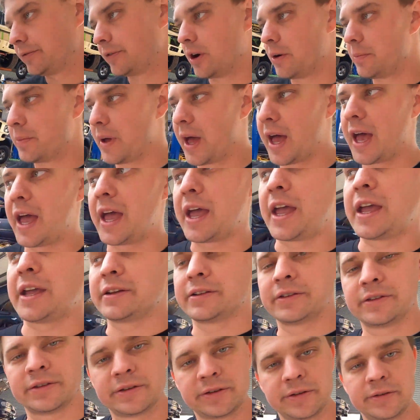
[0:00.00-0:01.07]
from
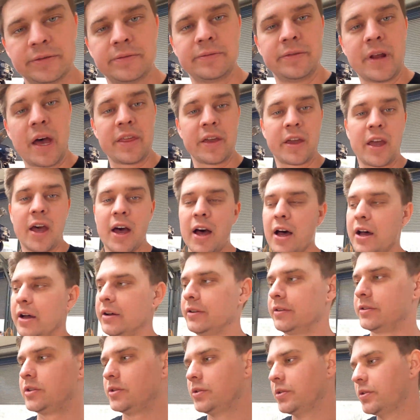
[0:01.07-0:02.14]
a another
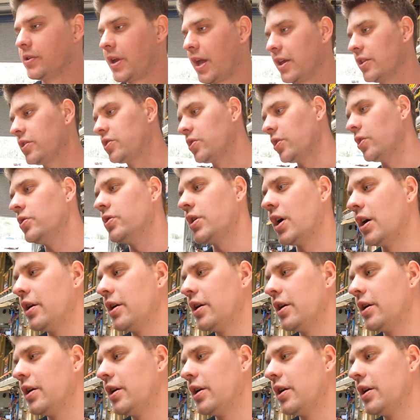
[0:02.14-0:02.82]
car to get the tune